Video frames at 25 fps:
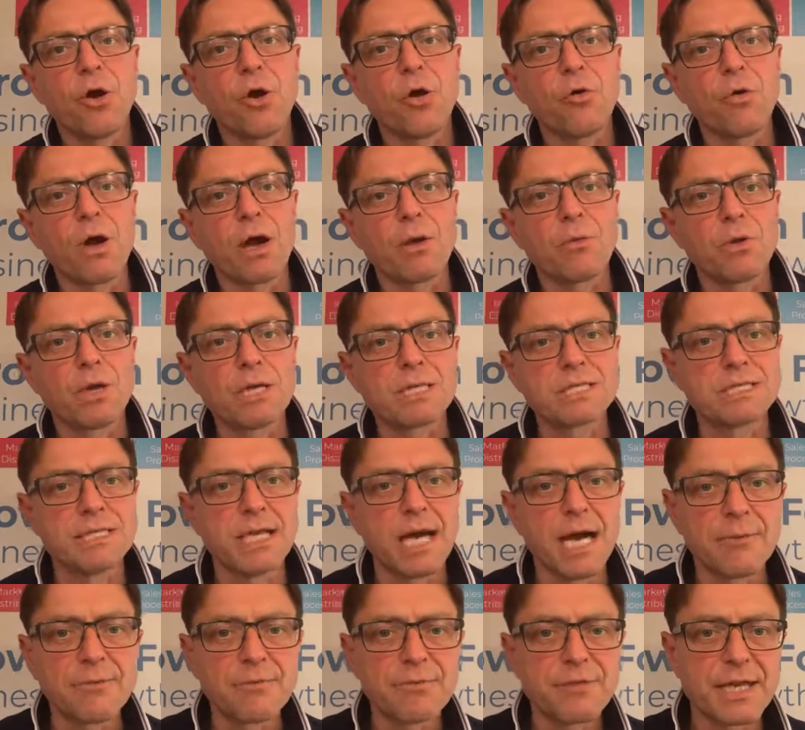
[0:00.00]
All right, well,
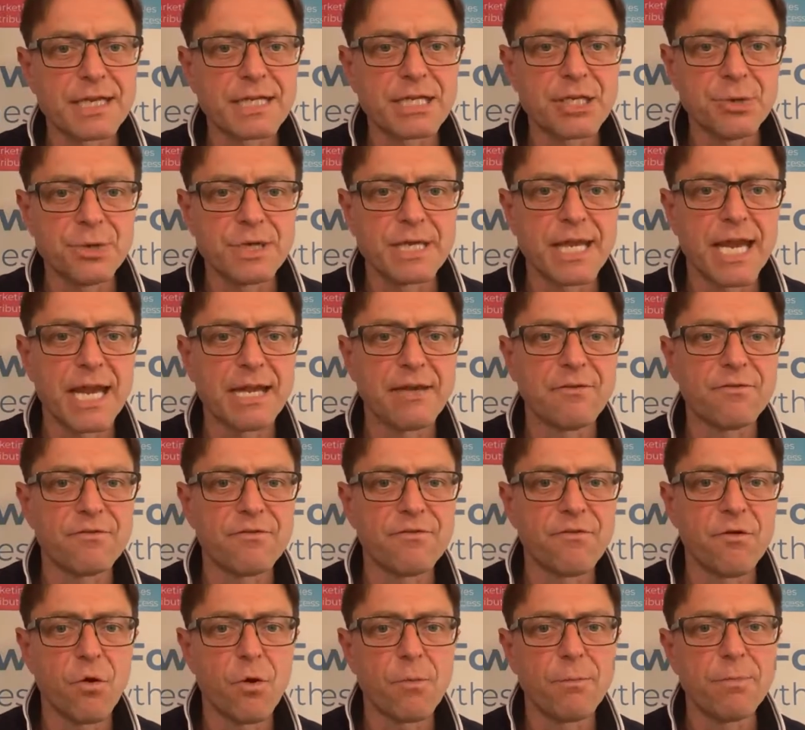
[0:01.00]
listen, thank you again
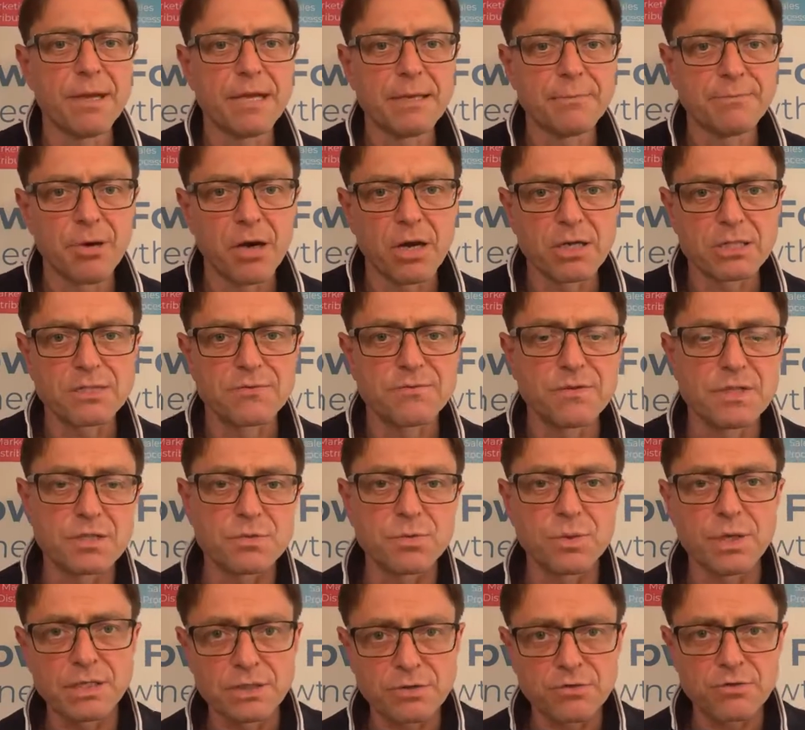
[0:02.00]
for being part of
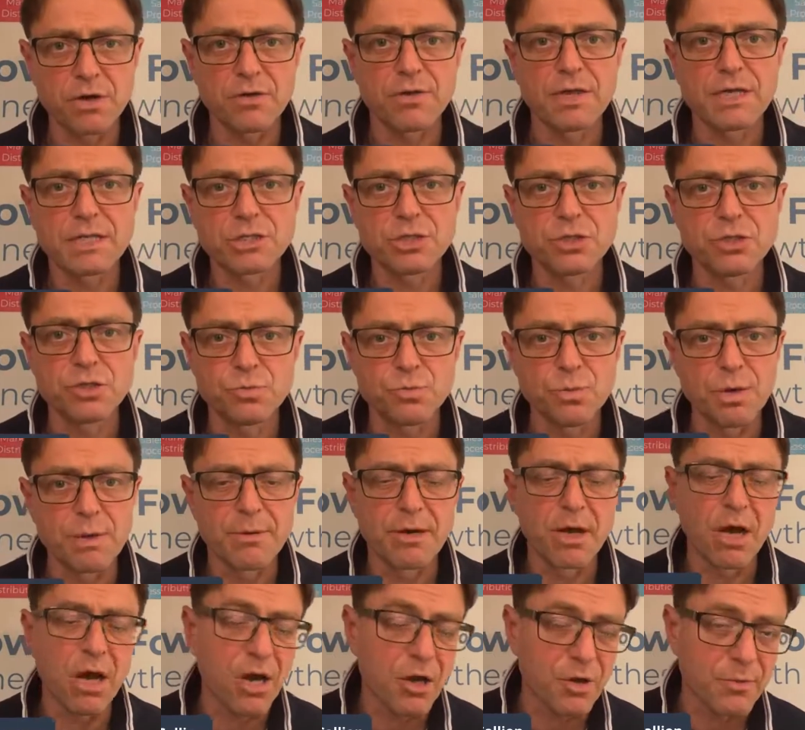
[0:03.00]
this week's Growth Execution
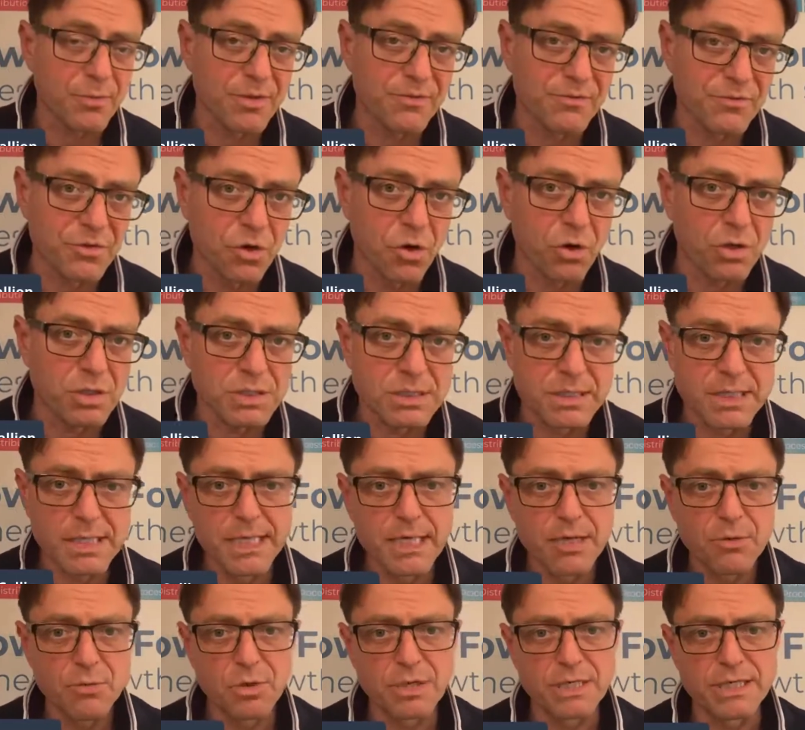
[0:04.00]
webinar. I hope you've got
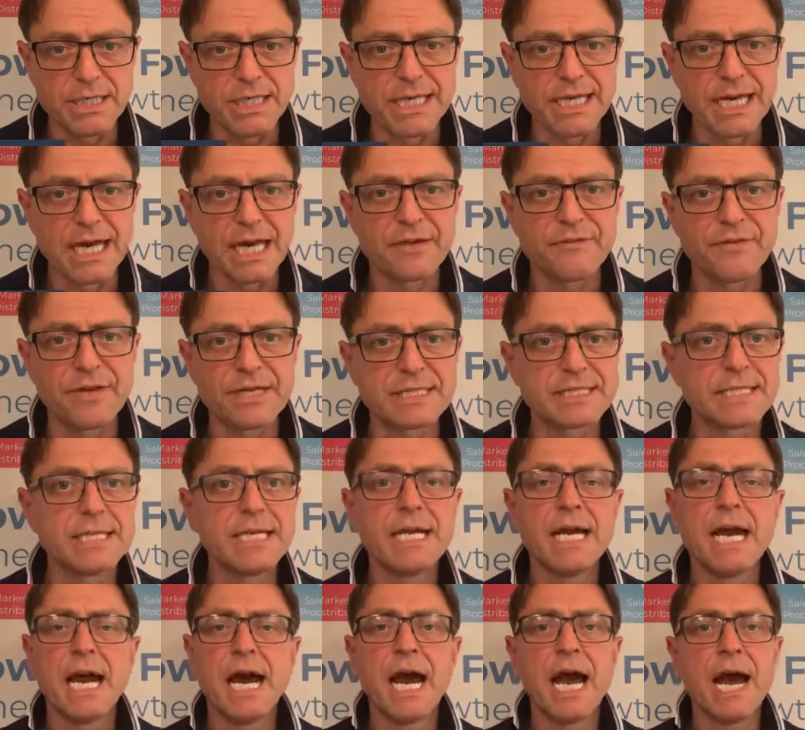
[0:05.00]
what you need out of it.
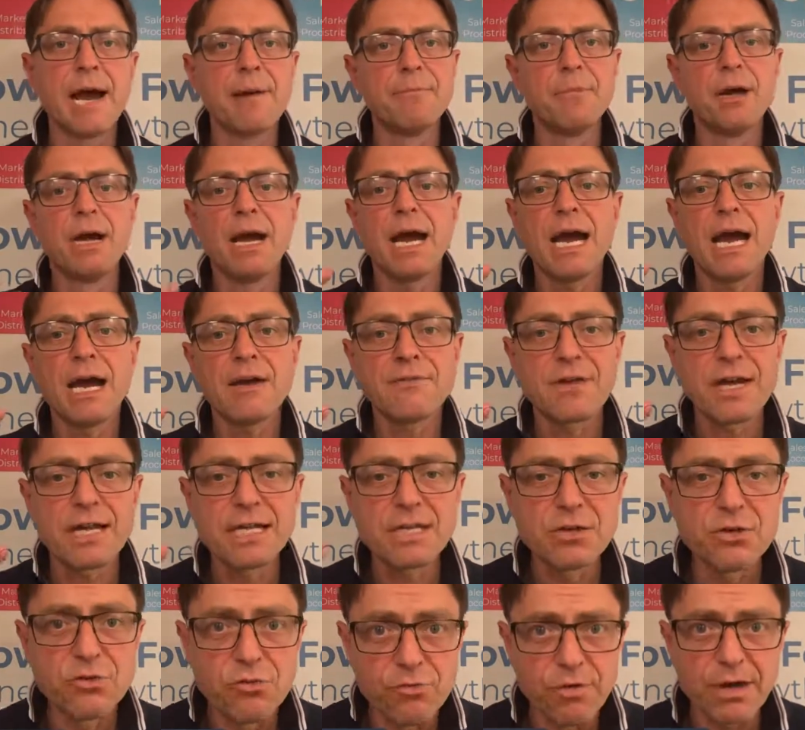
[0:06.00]
Have
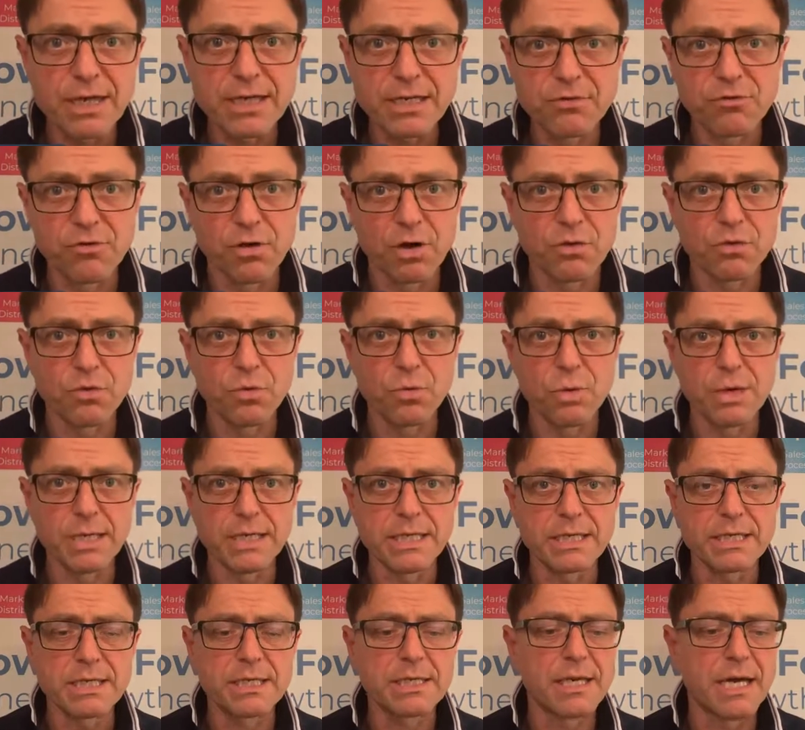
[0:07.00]
a great growth
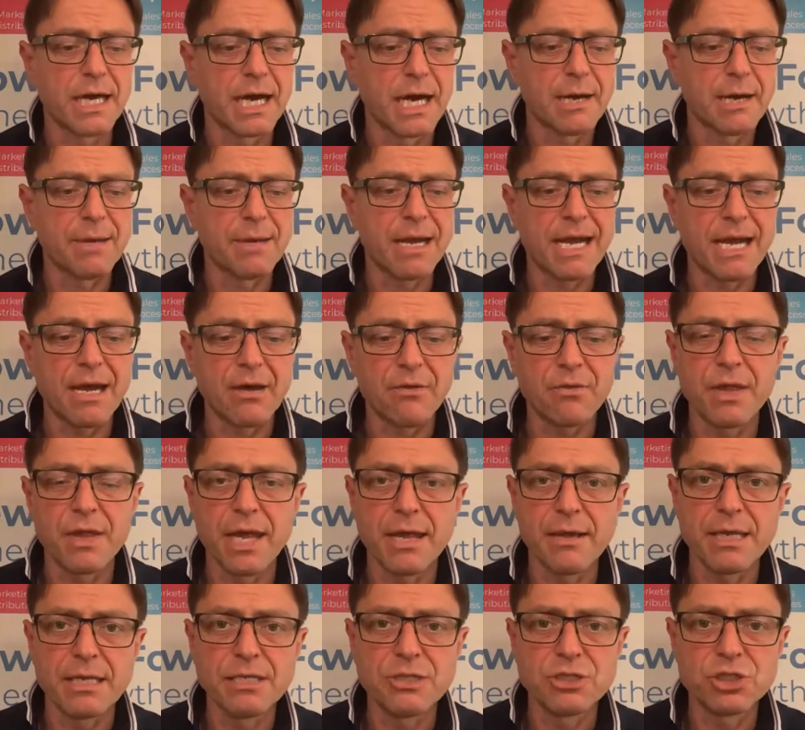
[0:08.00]
week out
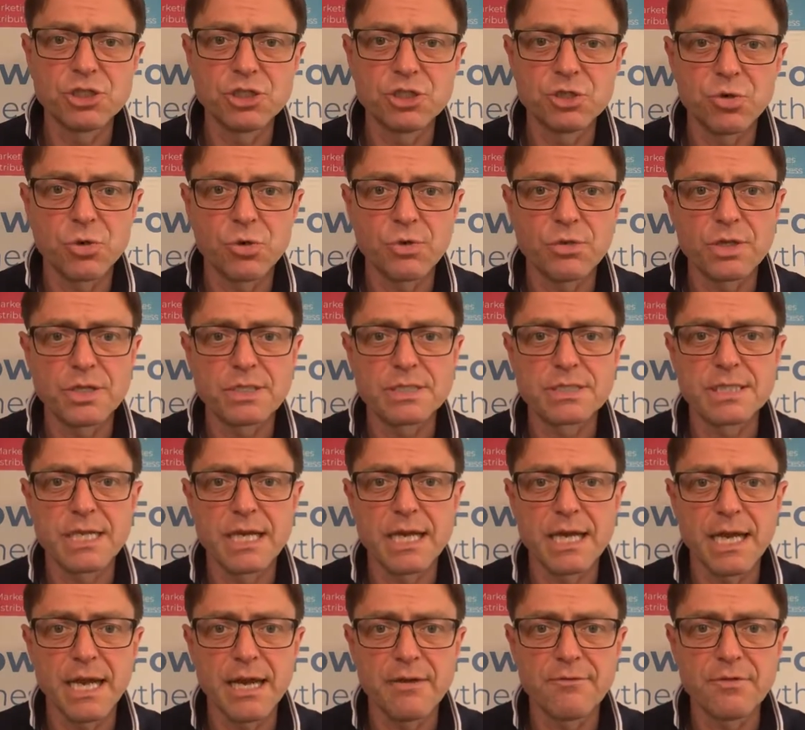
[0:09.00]
there. Ensure that
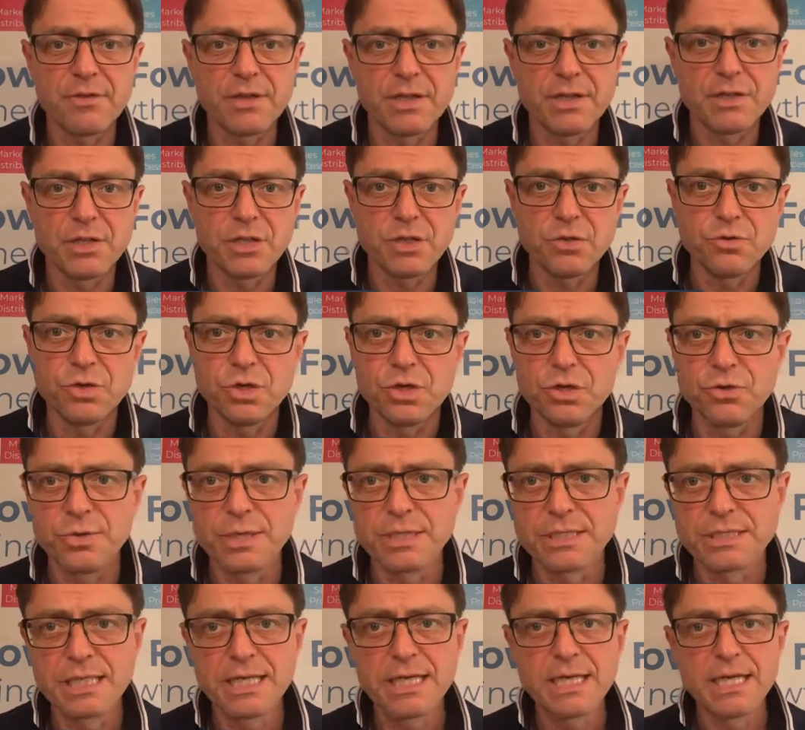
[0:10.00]
everything that you
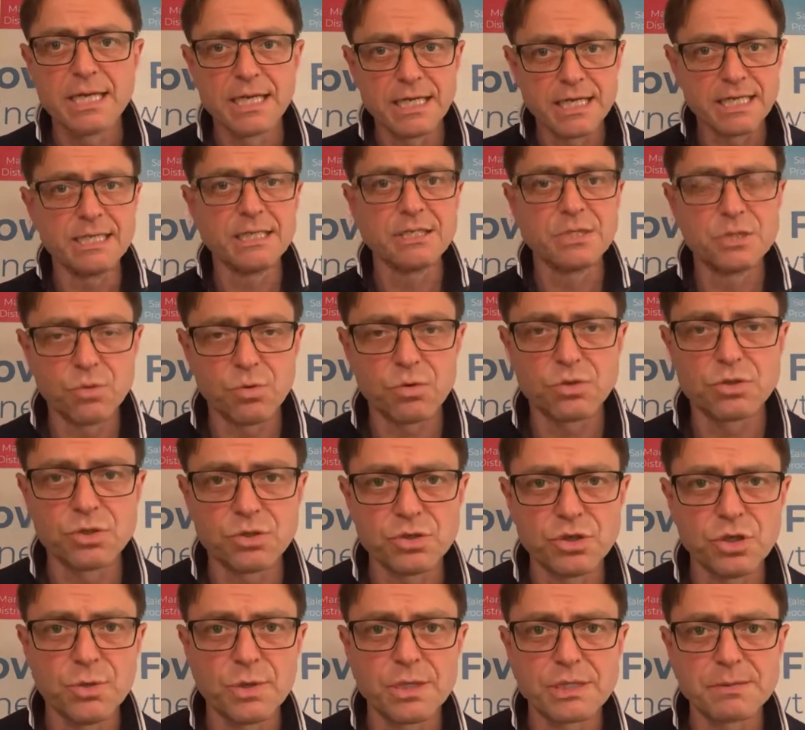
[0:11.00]
do is leading towards
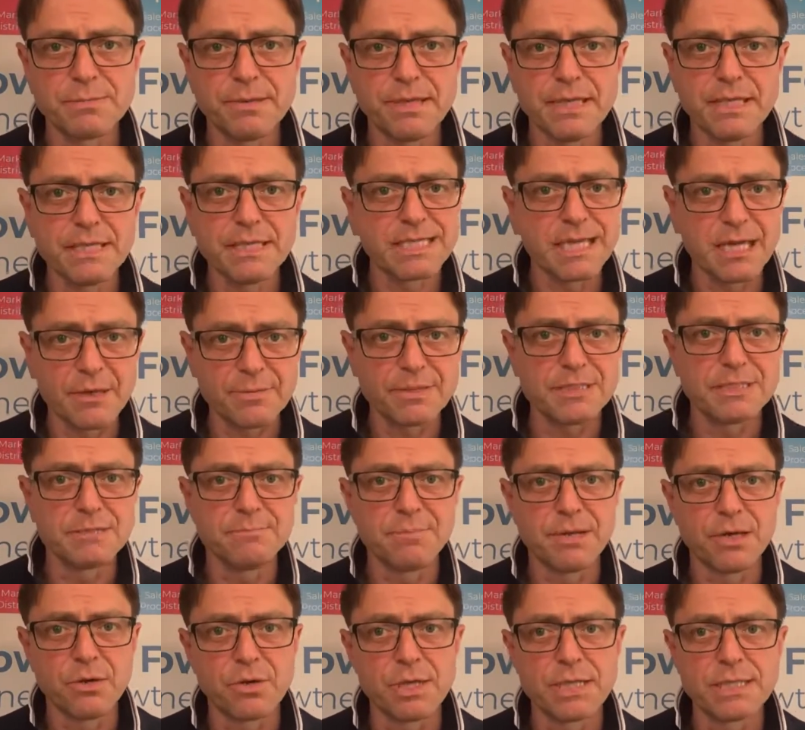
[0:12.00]
your USP, is helping
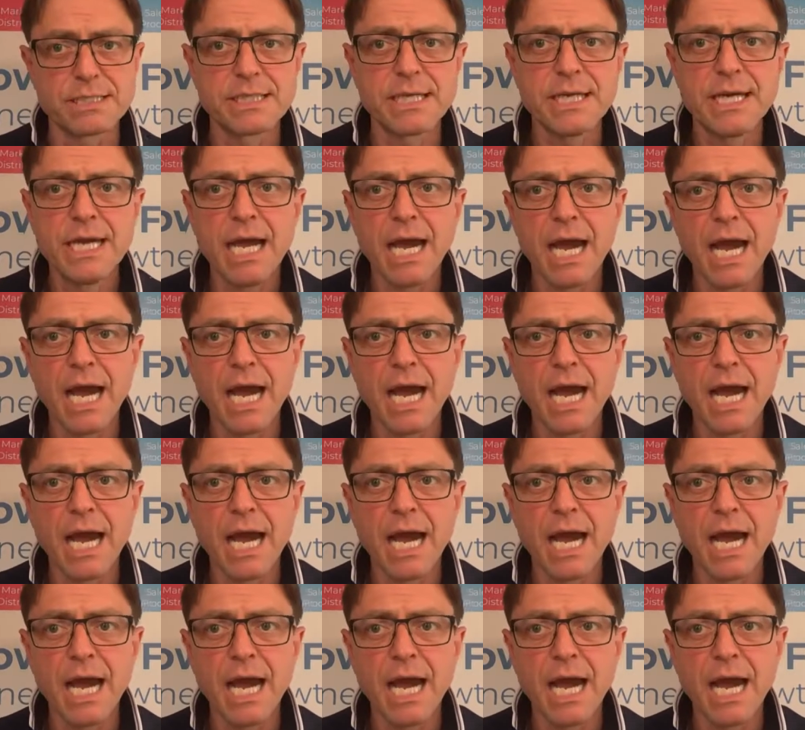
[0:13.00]
to build it.